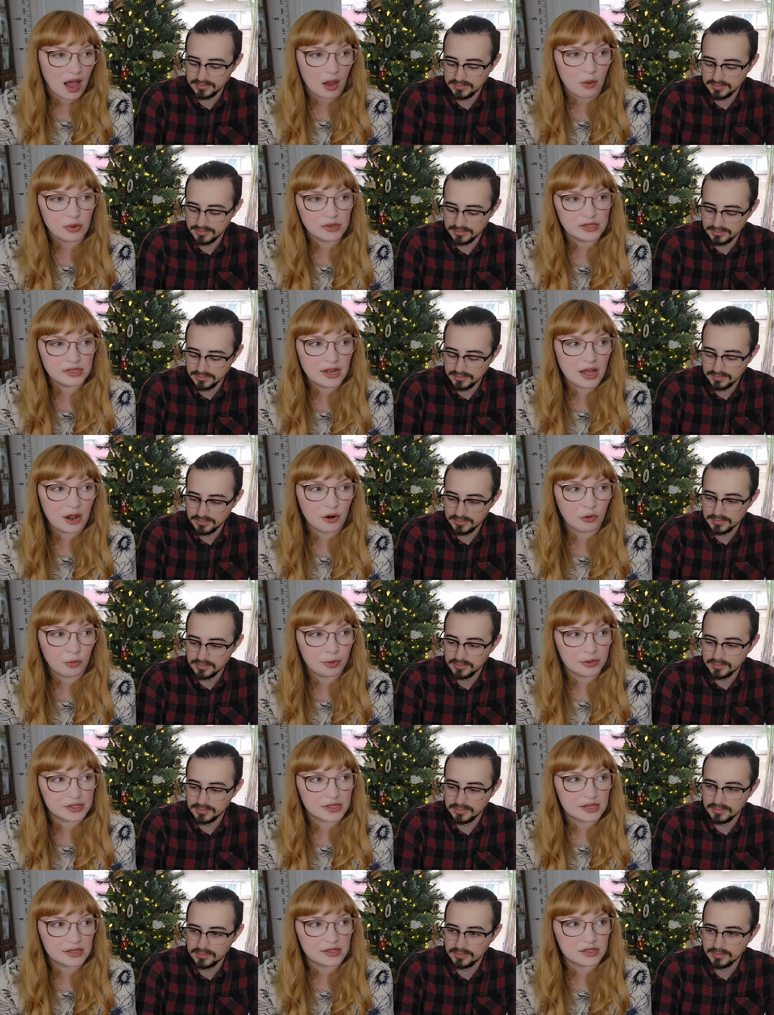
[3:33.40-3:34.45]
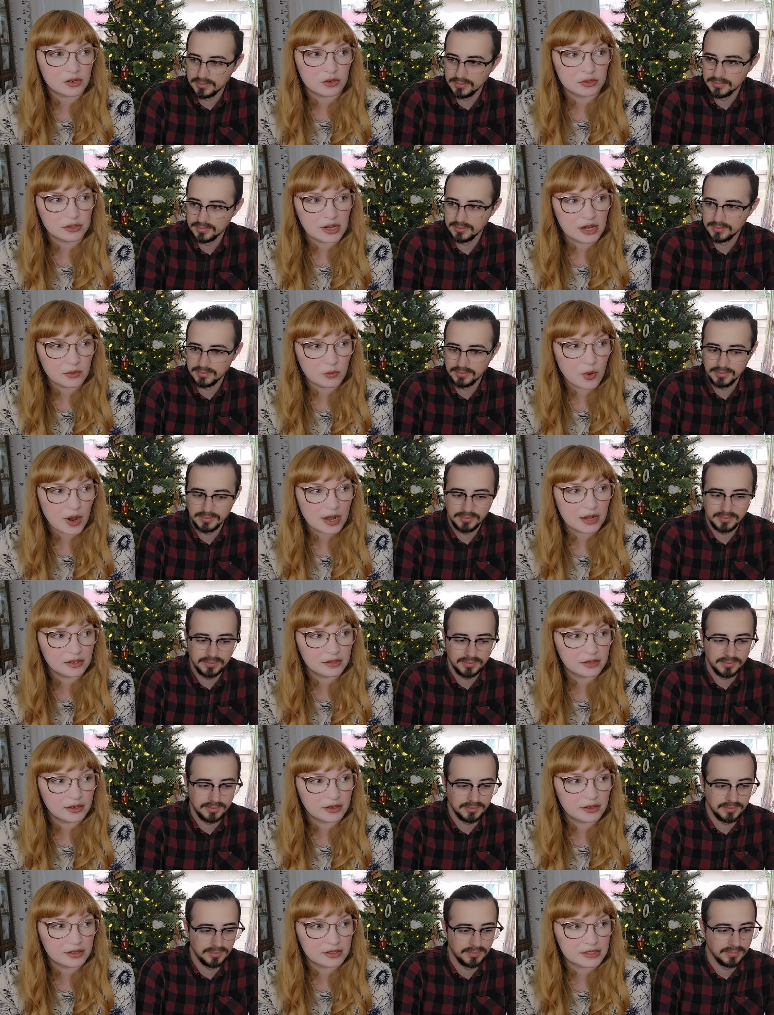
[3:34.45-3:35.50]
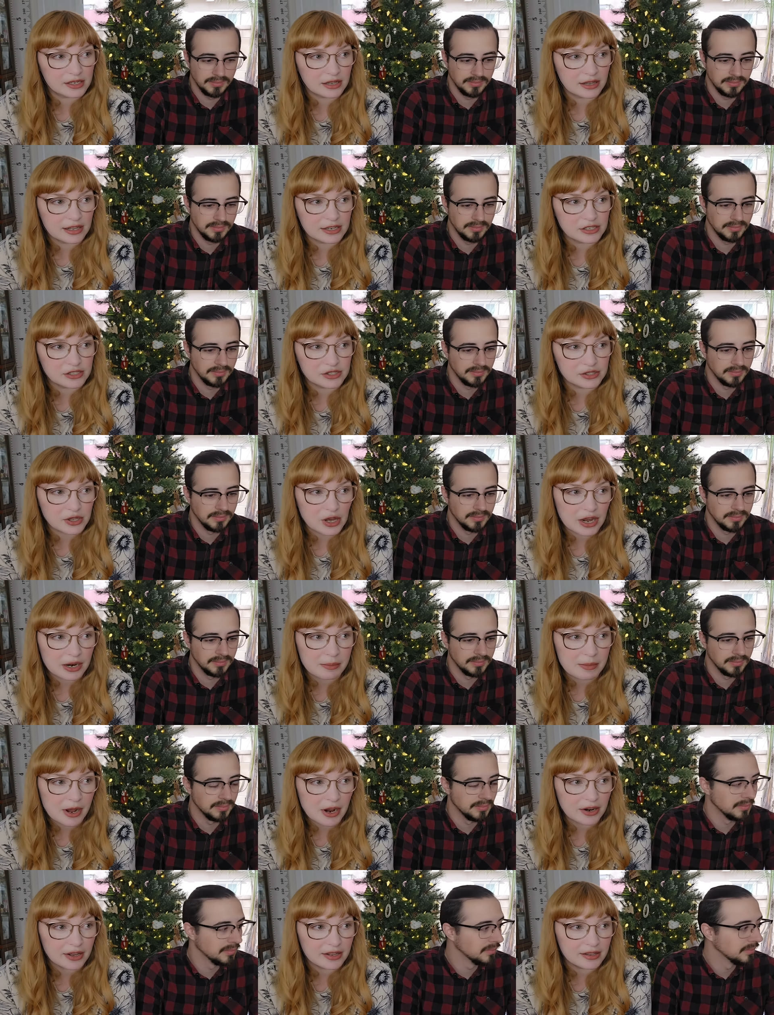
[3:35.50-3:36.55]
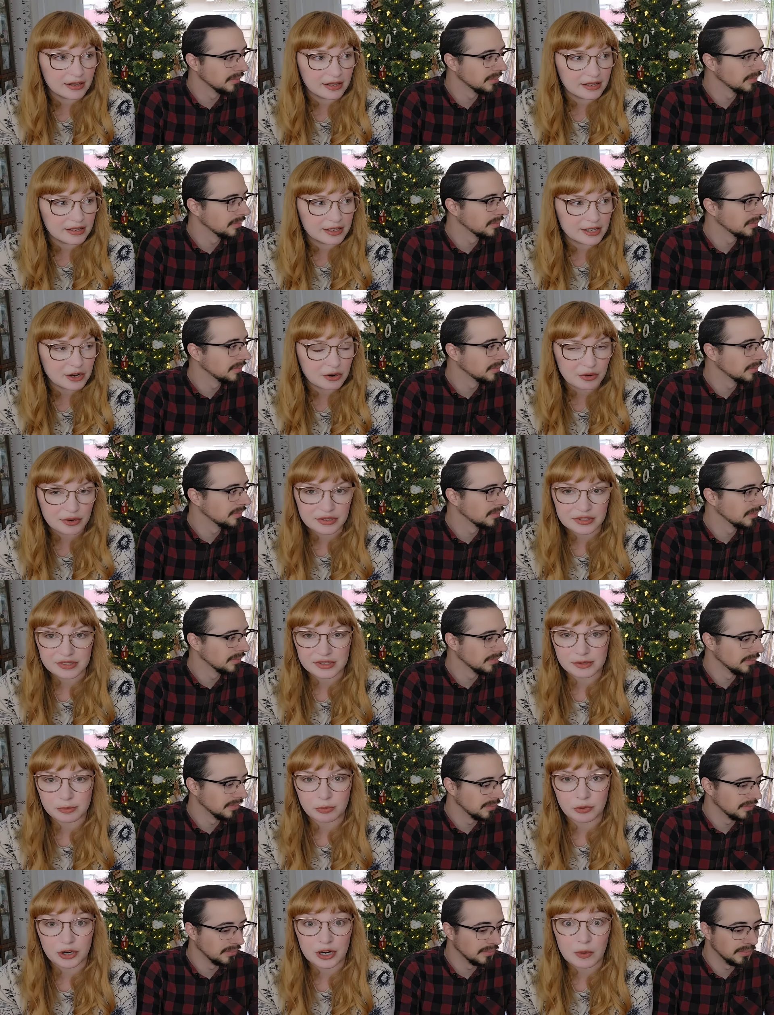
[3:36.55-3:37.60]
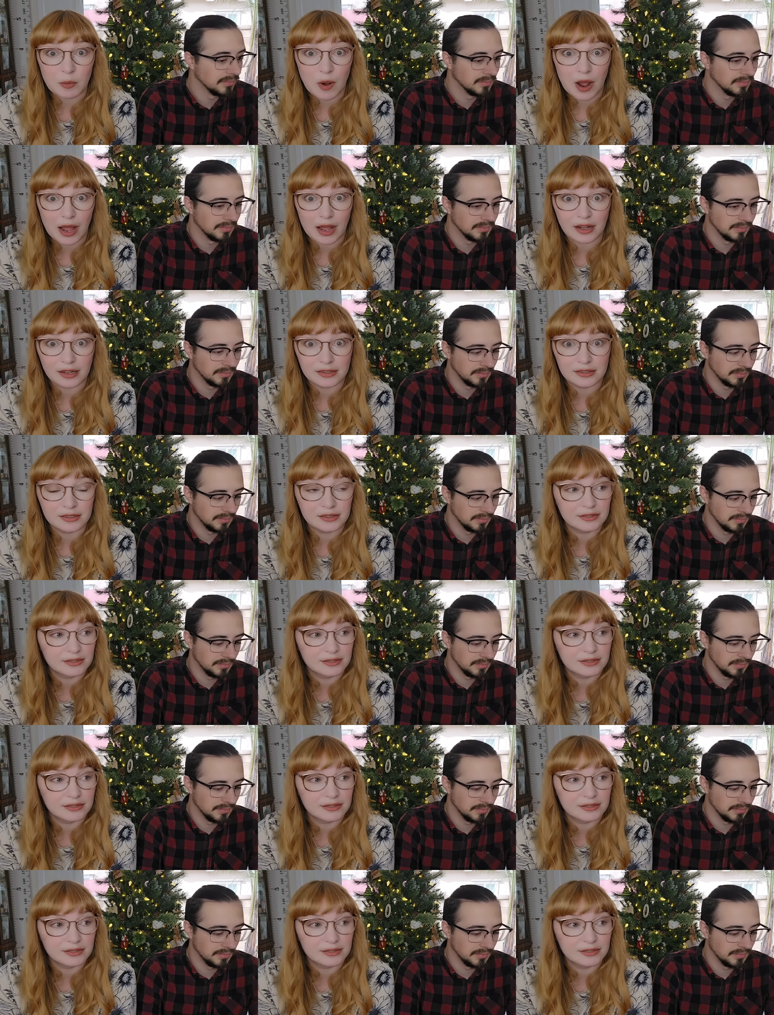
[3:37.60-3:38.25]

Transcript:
Speaker 1: wasn't one hundred percent sold on Wilder until I just thought about it. Like, Kieran's pretty wild.